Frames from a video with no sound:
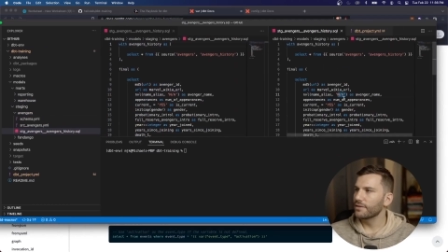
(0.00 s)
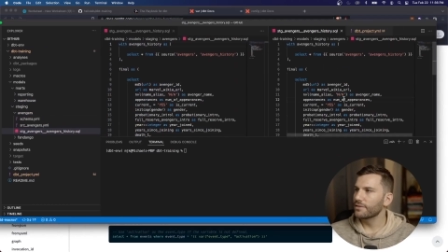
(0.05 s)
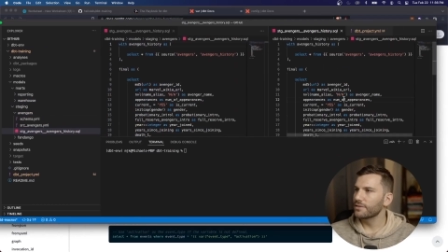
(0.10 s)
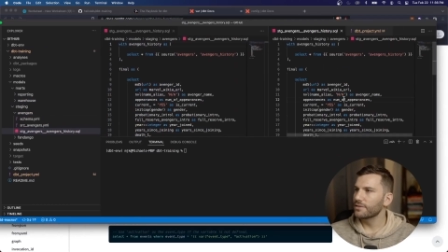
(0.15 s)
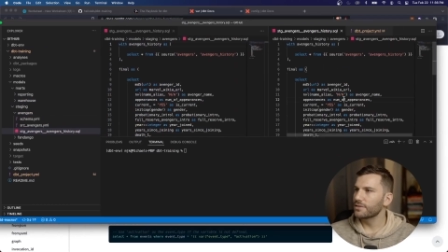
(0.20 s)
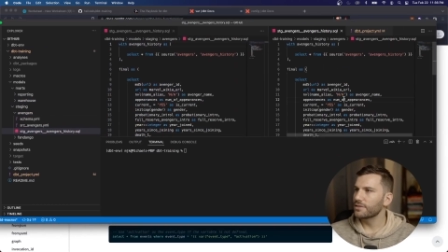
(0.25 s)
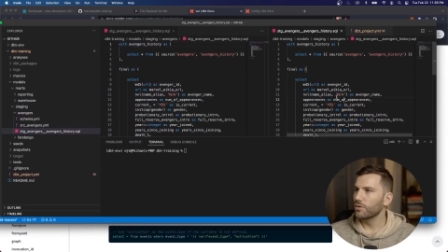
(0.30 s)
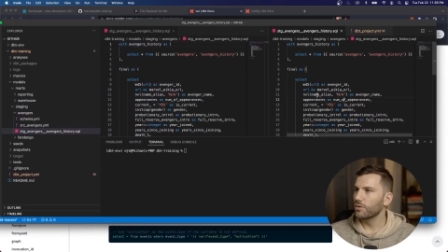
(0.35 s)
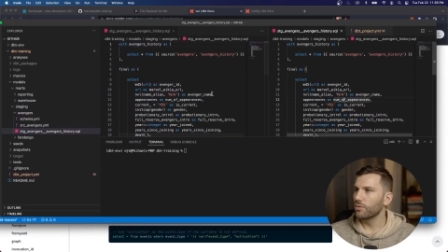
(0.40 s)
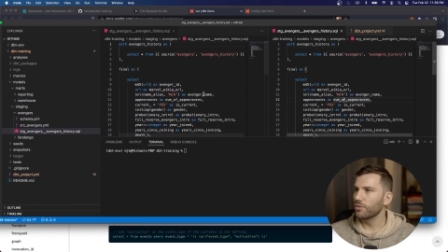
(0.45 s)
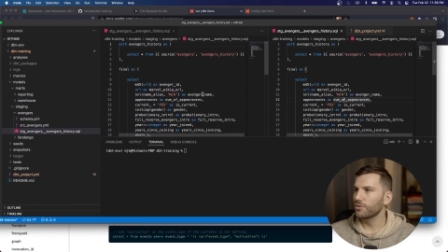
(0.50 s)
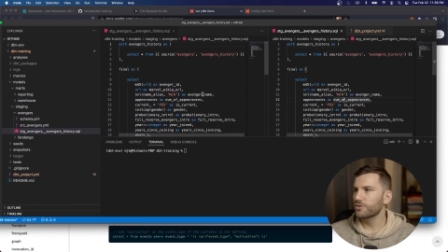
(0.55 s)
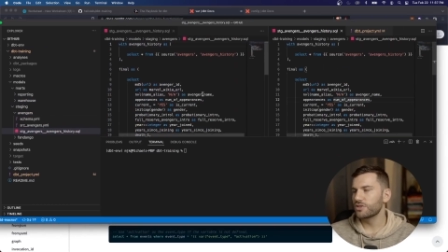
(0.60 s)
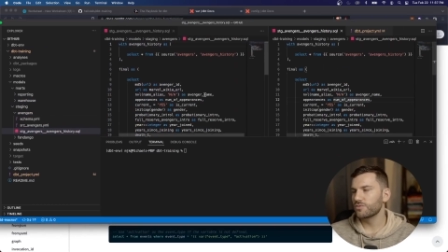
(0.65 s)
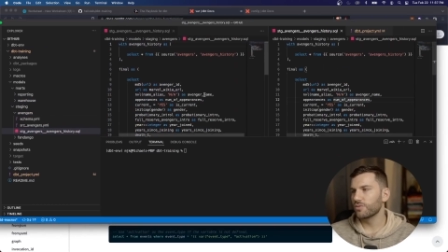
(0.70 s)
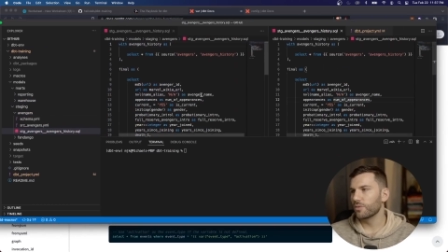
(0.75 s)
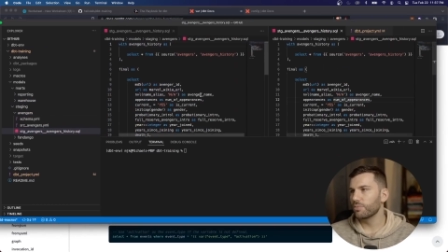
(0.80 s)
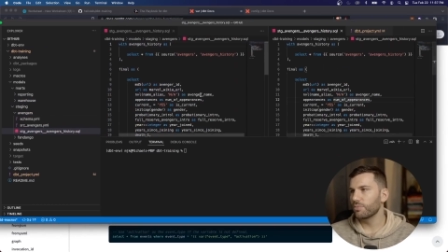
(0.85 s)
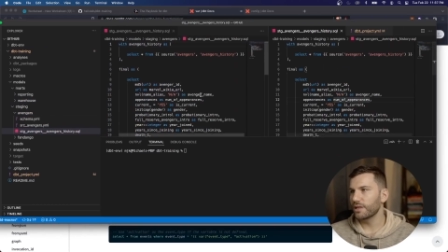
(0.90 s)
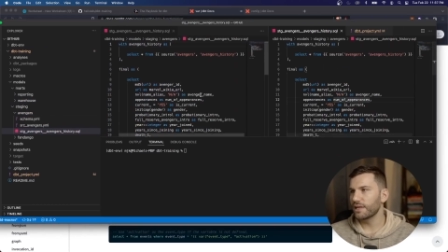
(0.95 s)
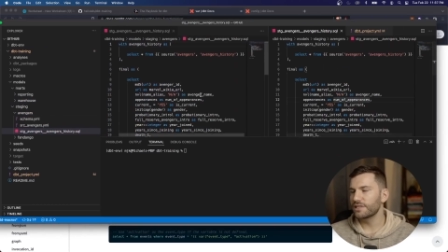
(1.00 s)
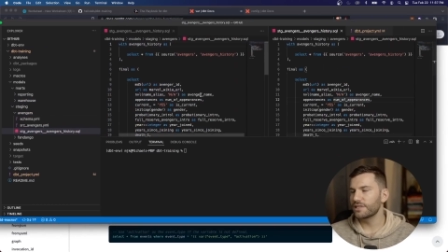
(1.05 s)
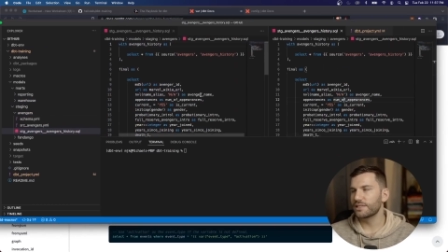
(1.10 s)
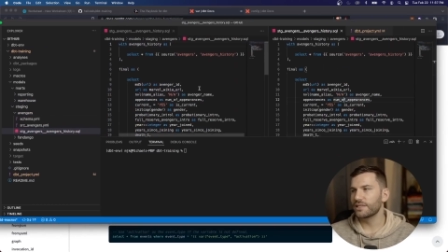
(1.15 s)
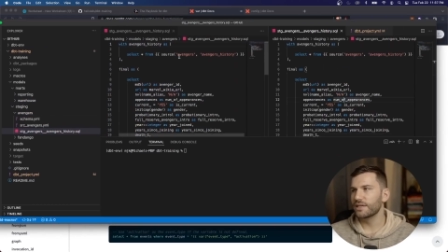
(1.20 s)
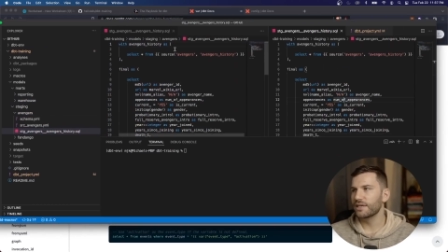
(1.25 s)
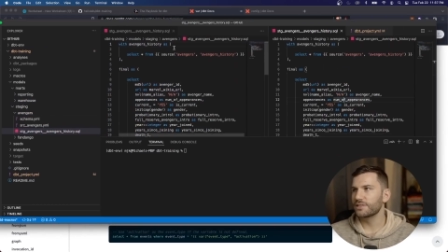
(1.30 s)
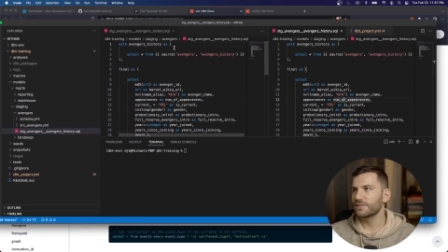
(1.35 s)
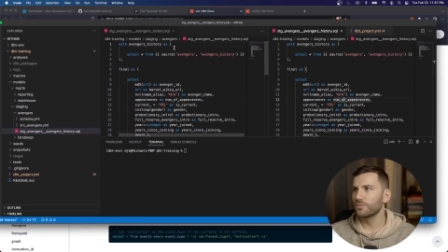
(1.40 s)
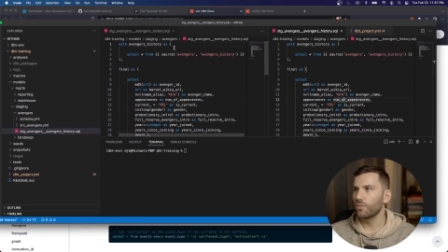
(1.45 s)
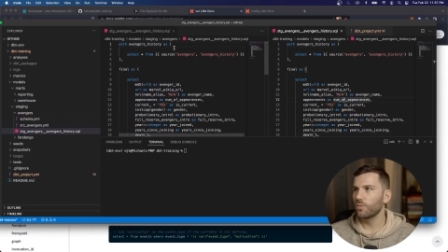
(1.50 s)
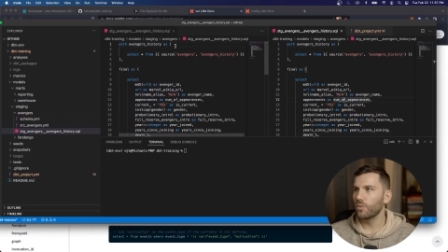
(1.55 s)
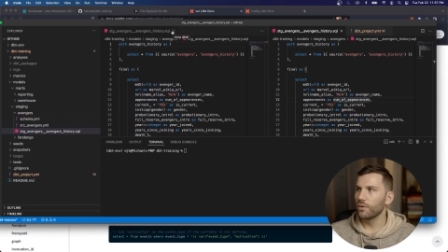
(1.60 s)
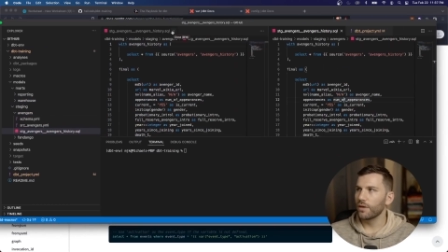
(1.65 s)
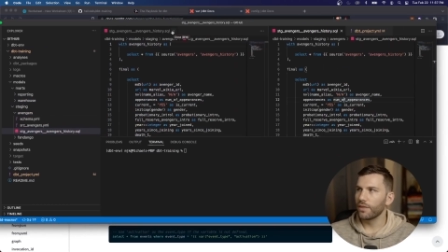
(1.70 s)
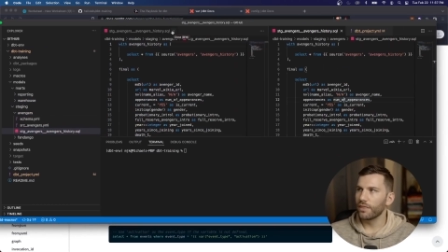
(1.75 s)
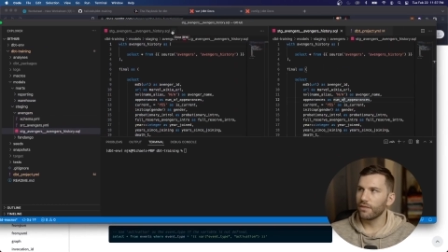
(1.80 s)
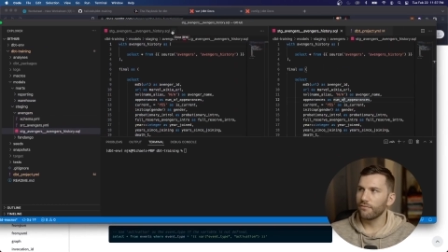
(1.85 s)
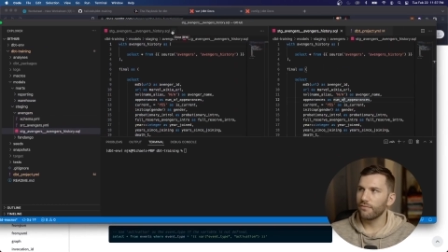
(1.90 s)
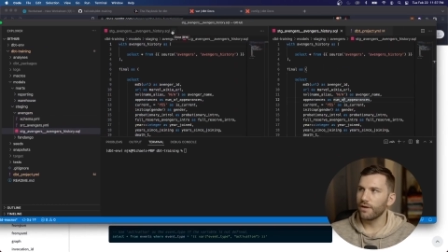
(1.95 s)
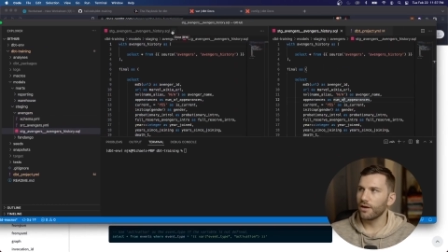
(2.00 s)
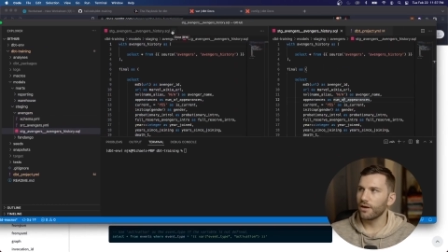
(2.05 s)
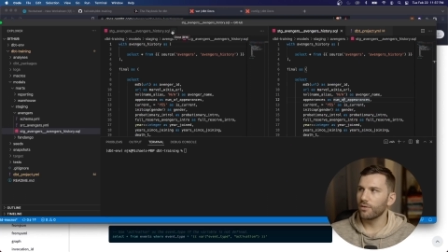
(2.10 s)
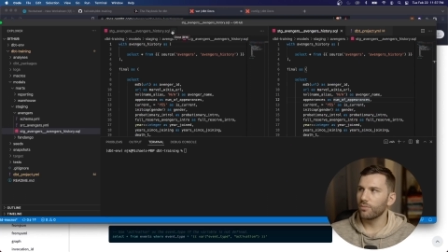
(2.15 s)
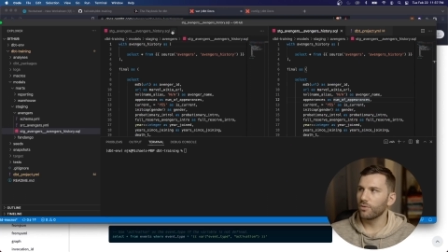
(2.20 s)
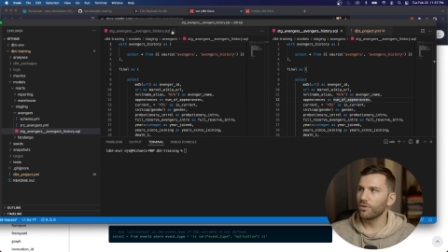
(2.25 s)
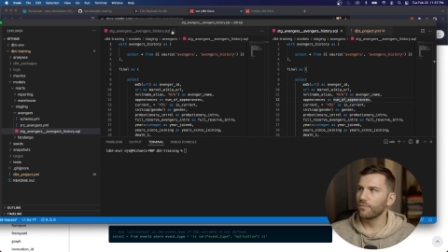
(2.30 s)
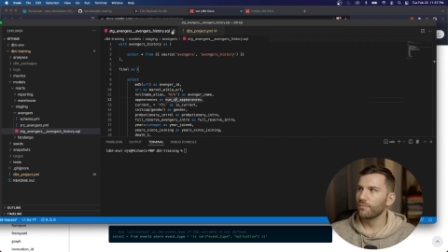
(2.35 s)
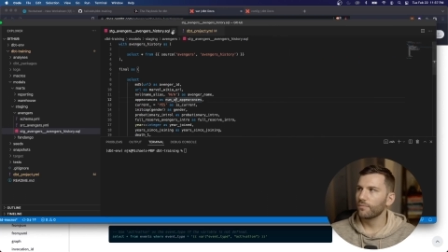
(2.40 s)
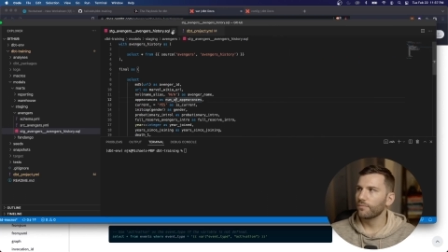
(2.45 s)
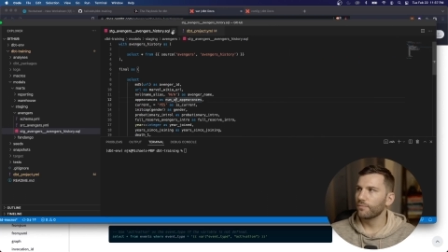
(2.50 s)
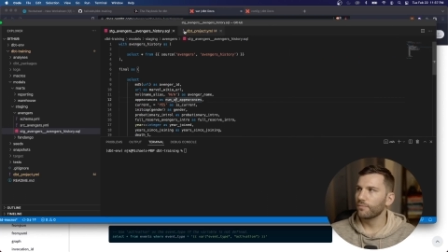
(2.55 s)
so we'll just replace this with the variable.